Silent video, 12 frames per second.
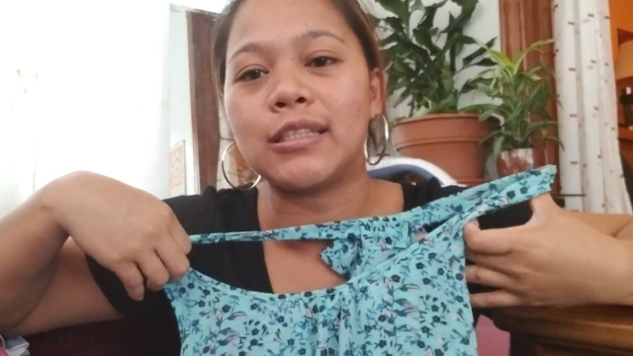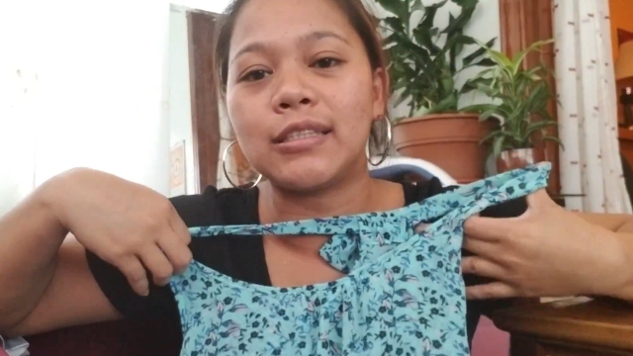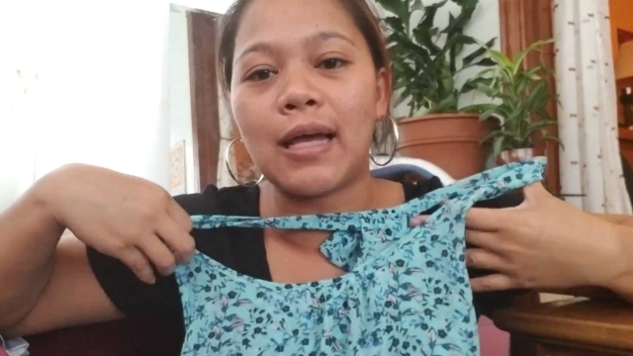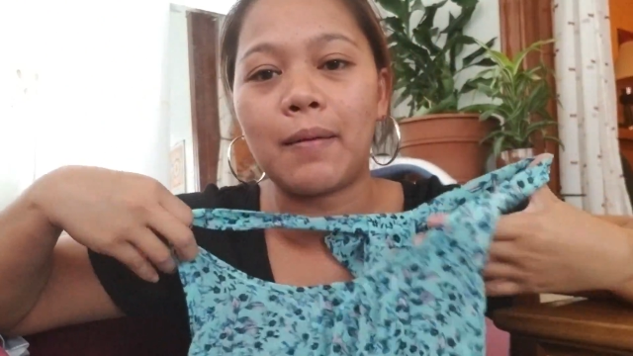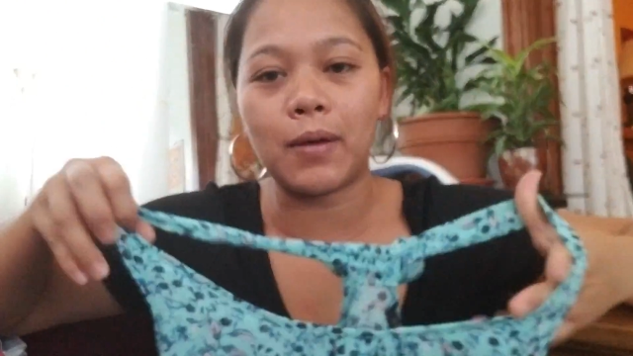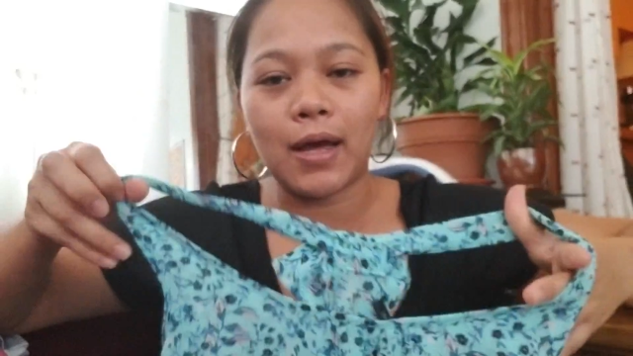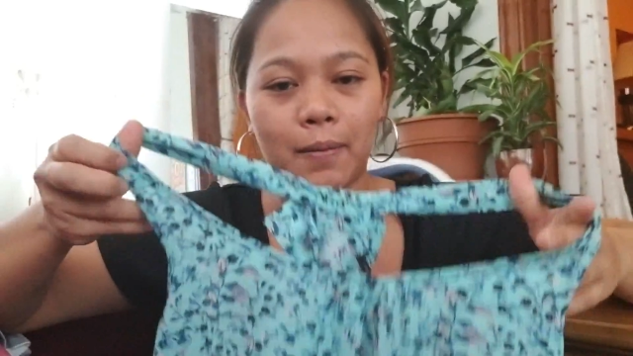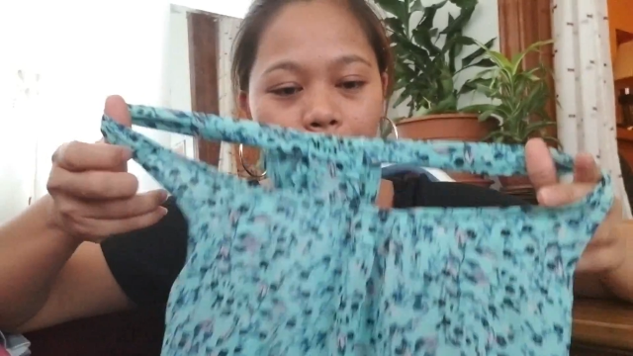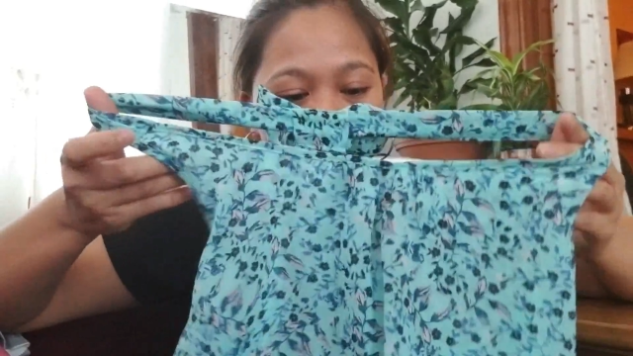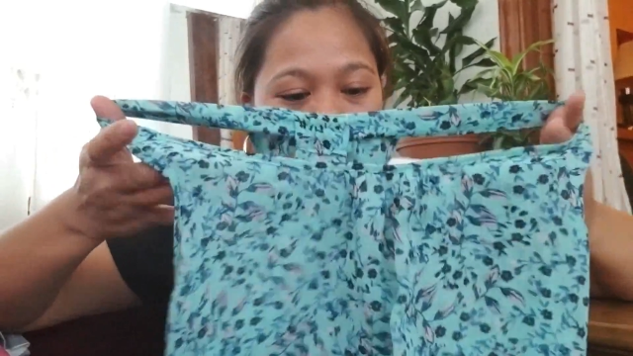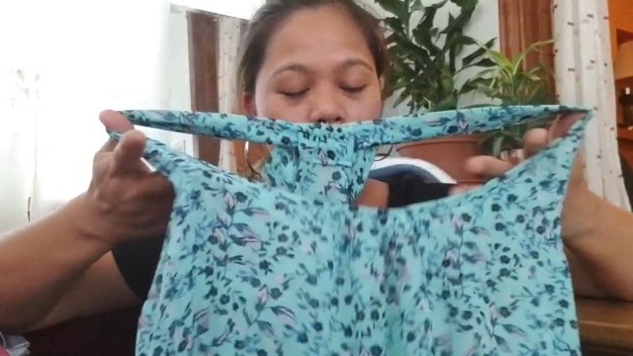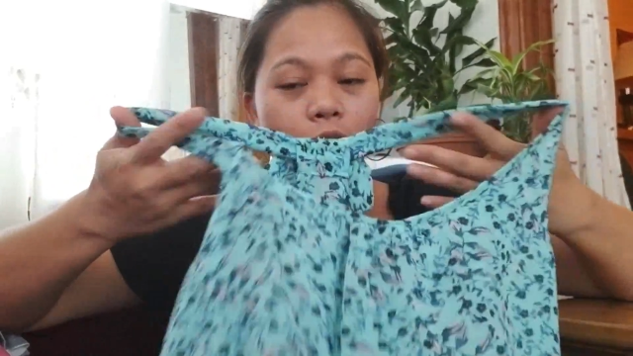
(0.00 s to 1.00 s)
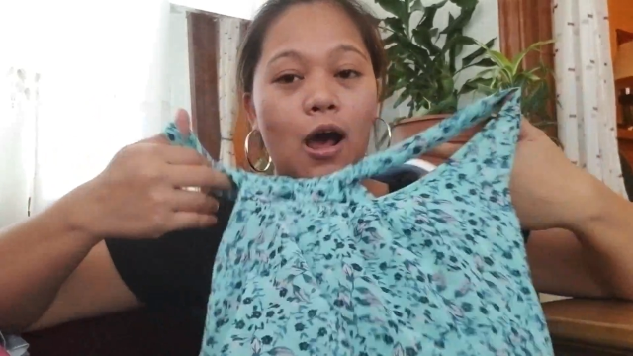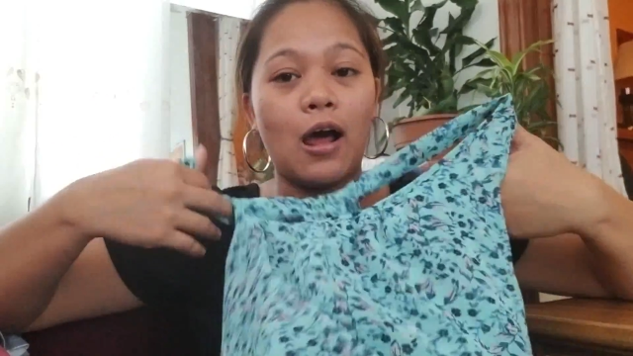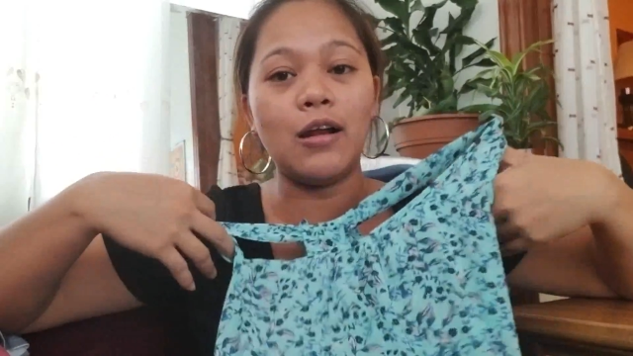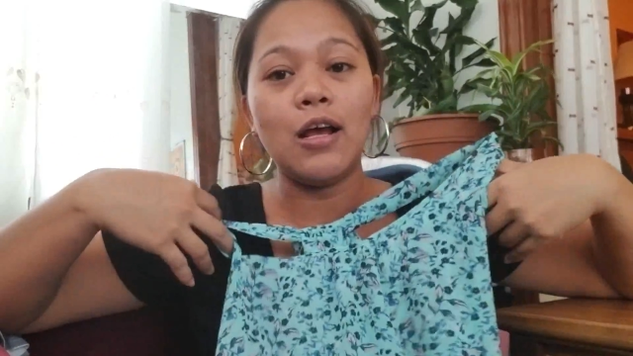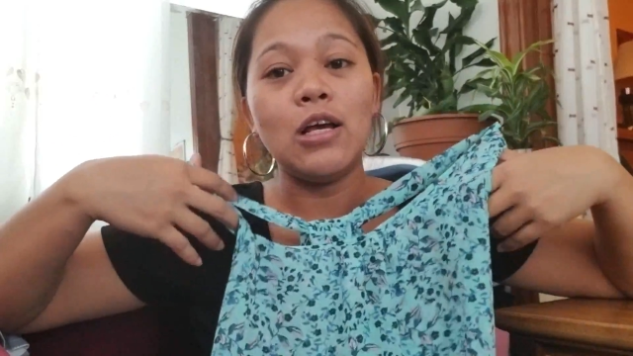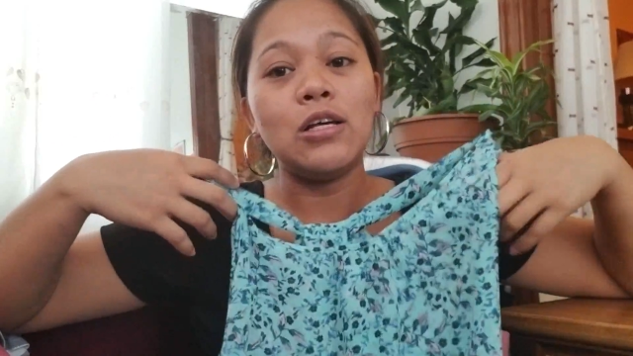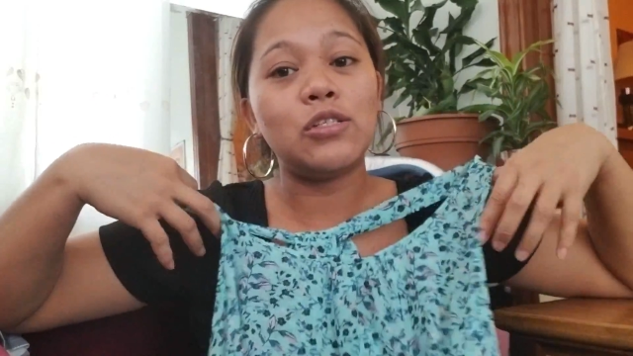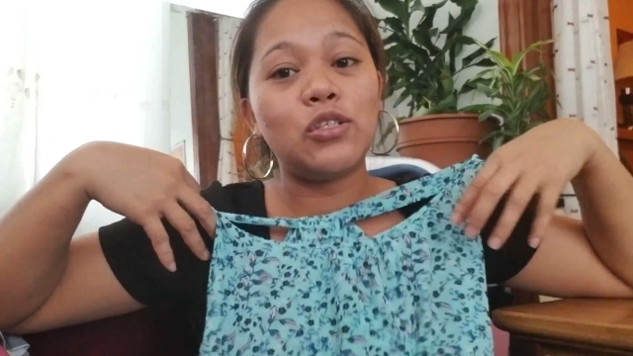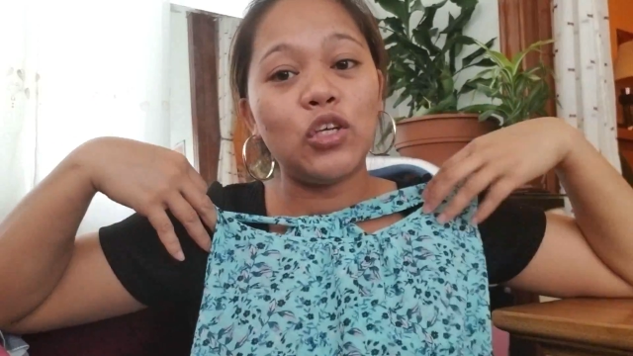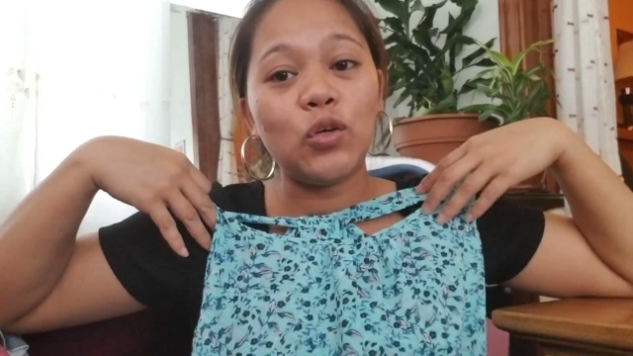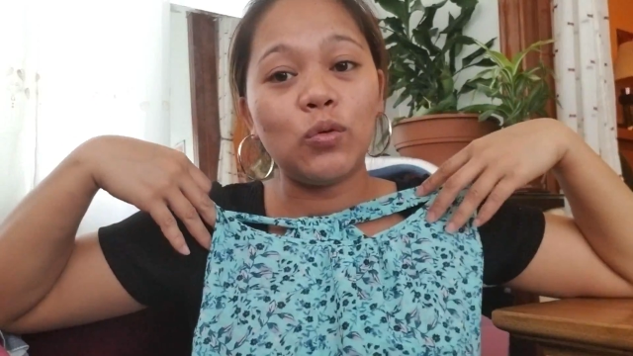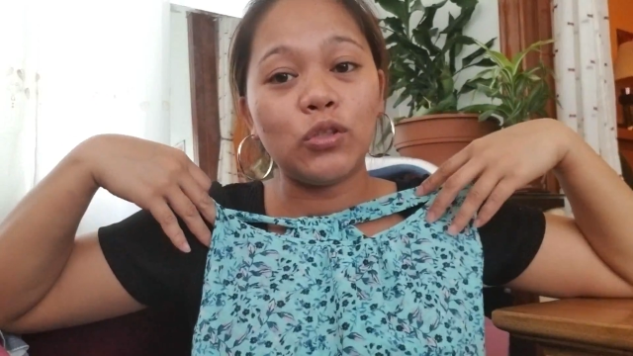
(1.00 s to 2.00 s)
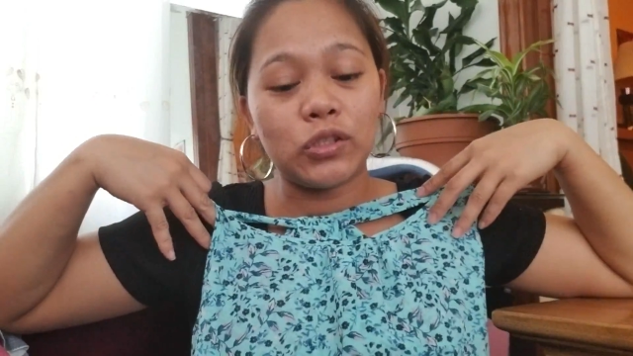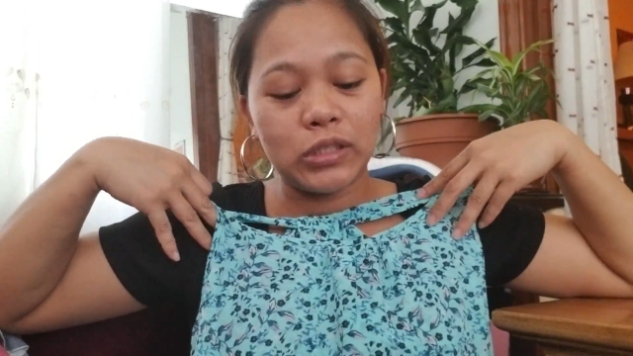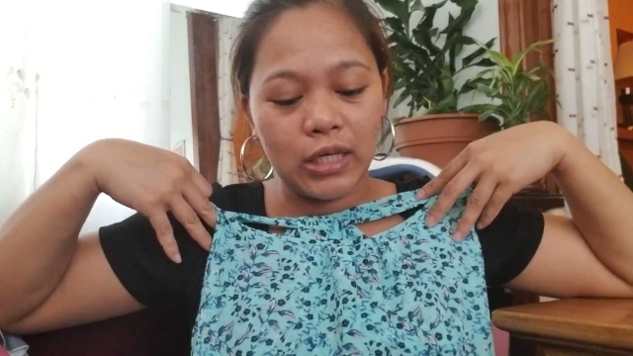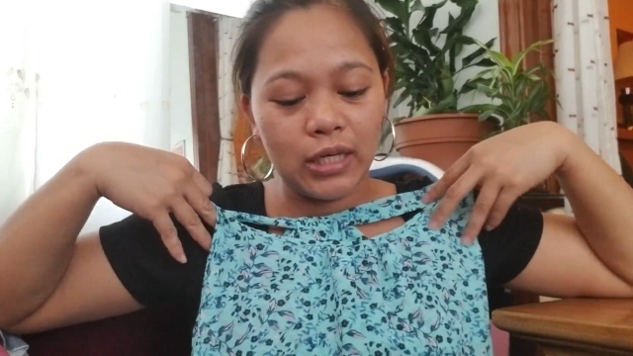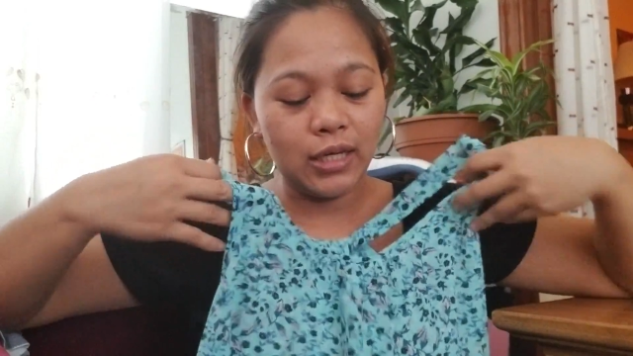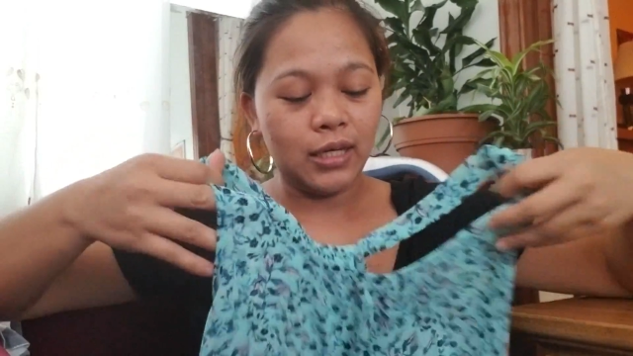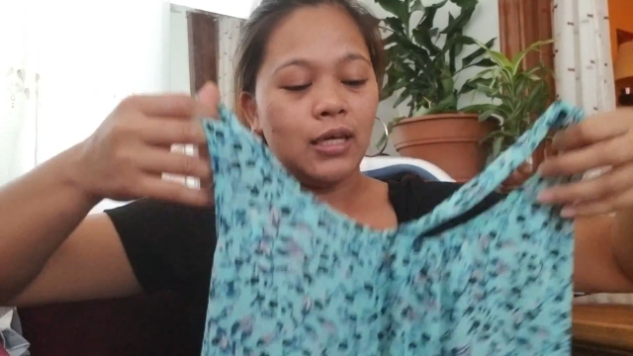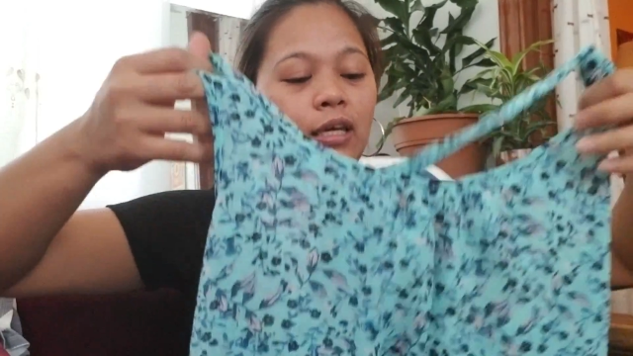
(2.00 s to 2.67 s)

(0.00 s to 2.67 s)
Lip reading: because I'm going to put it on. So you will see